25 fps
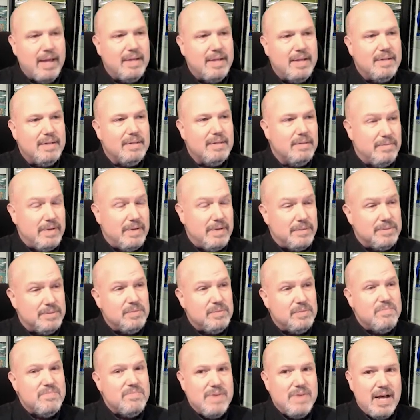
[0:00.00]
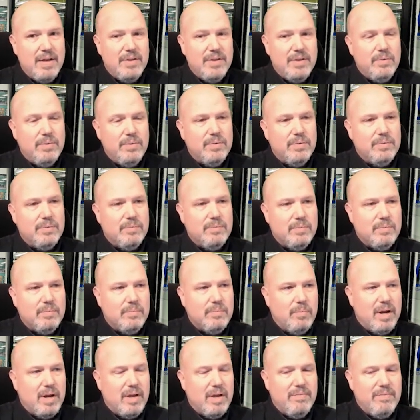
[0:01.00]
found some value in
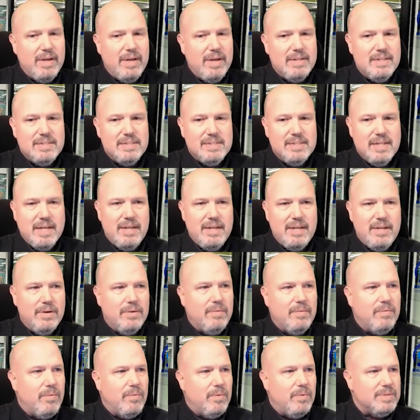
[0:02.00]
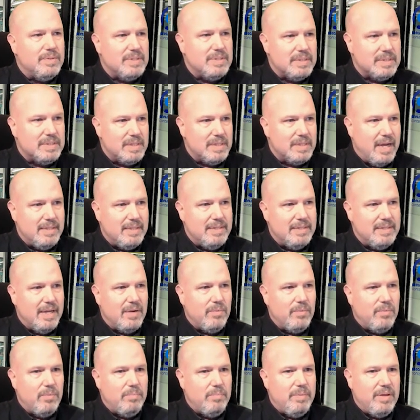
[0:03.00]
what I've had to say here. Of course, the slide
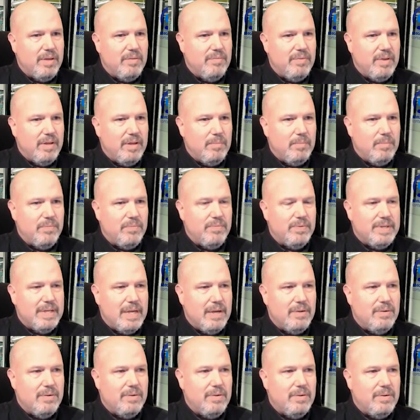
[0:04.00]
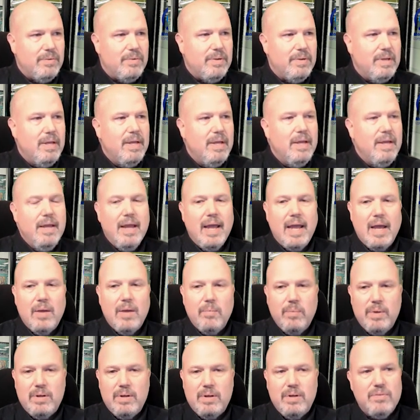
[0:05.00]
deck will be available for download, and
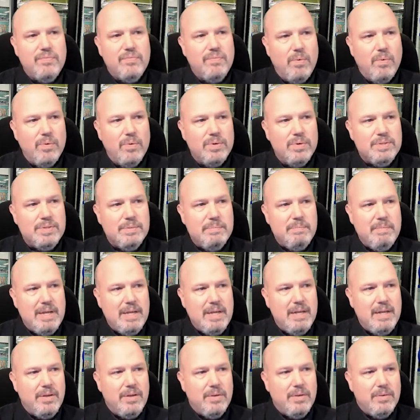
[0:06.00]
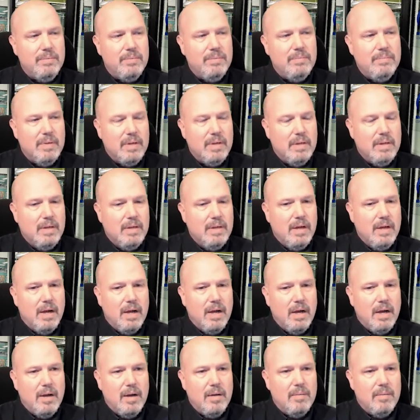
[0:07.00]
we look forward to meeting you
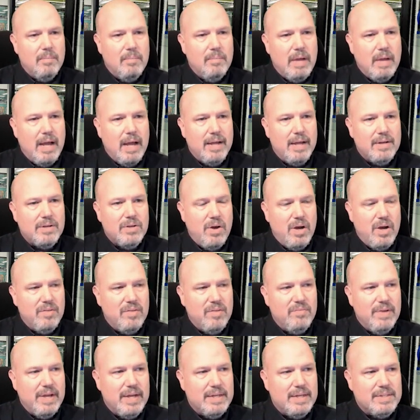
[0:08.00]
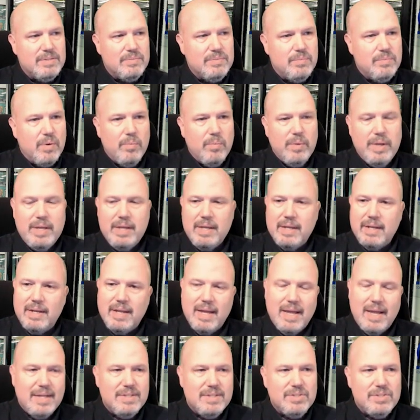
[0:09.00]
at ConVEx, where we can
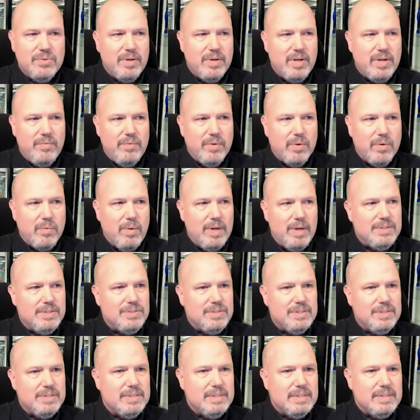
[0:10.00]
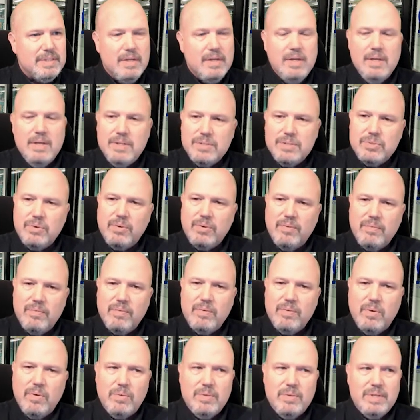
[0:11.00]
answer any of your questions and sort of
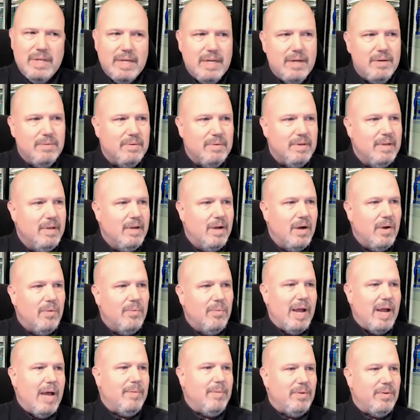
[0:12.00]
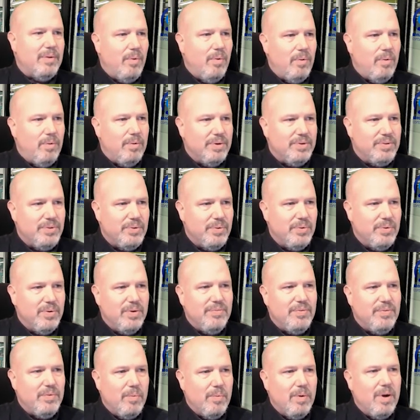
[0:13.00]
go down a rabbit hole or two
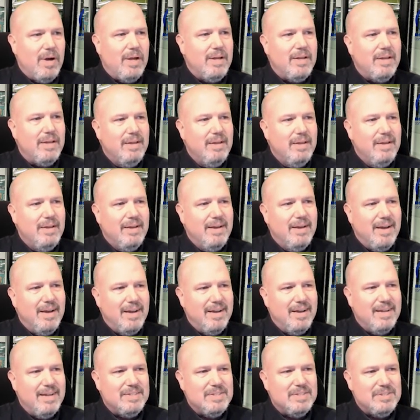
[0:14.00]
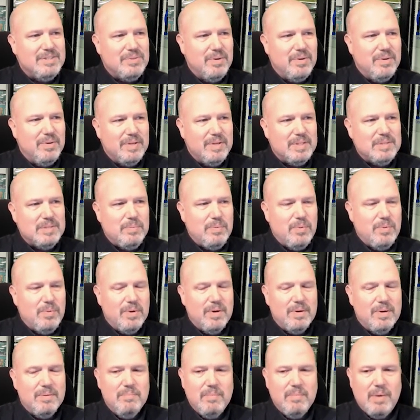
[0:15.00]
if you want to sort of
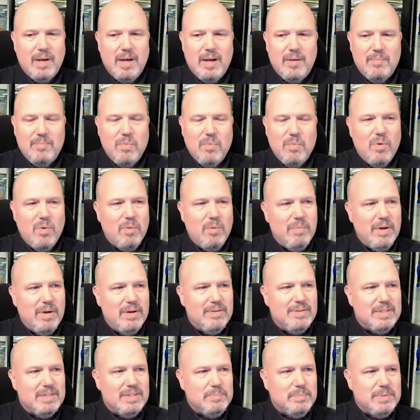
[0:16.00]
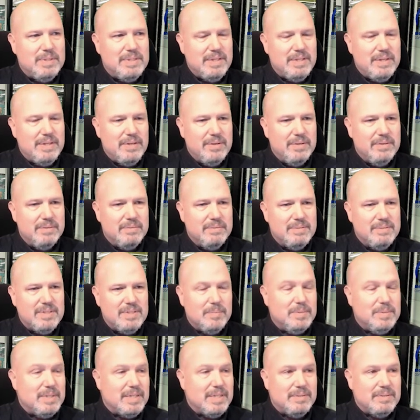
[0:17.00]
explore more about this particular
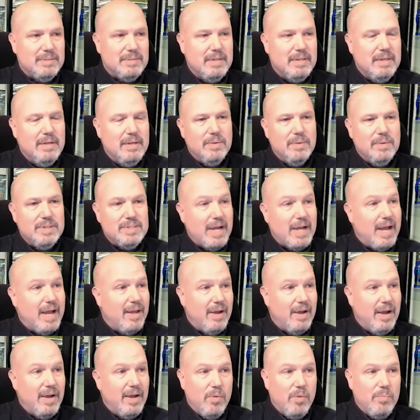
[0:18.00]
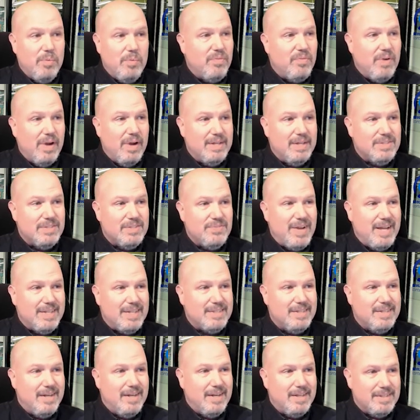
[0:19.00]
subject, which I hope you find as
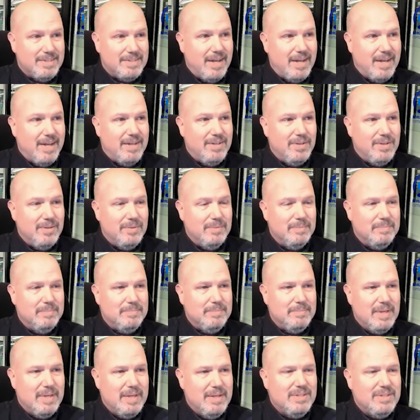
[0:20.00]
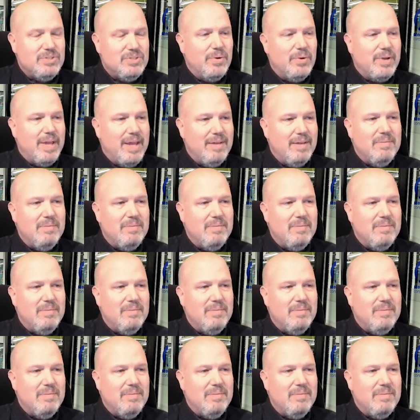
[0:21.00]
fascinating as I do. So again, I